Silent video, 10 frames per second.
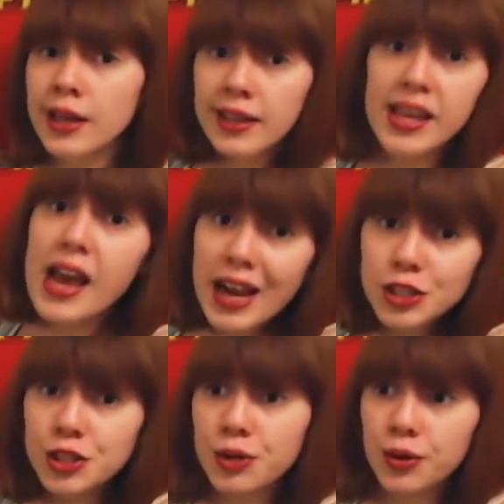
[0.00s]
they
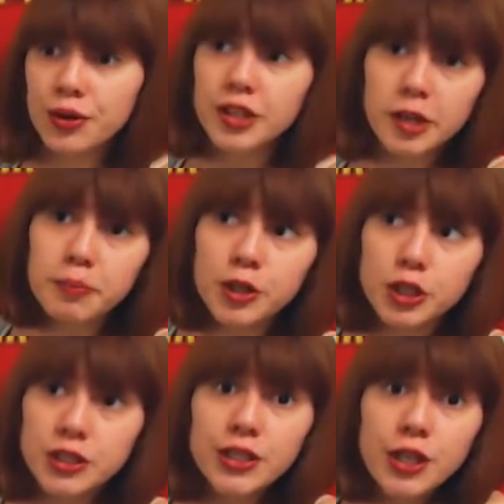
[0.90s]
actually order their
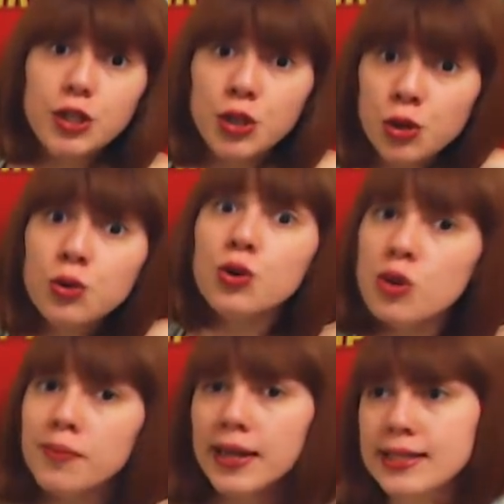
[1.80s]
books
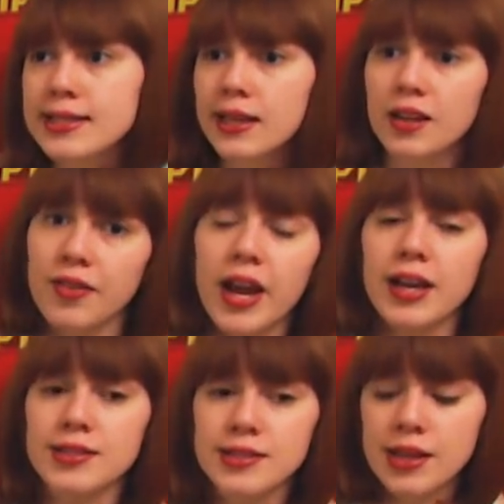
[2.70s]
2 months in
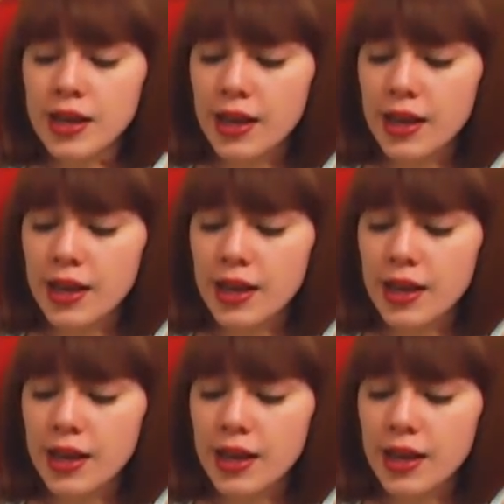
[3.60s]
advance.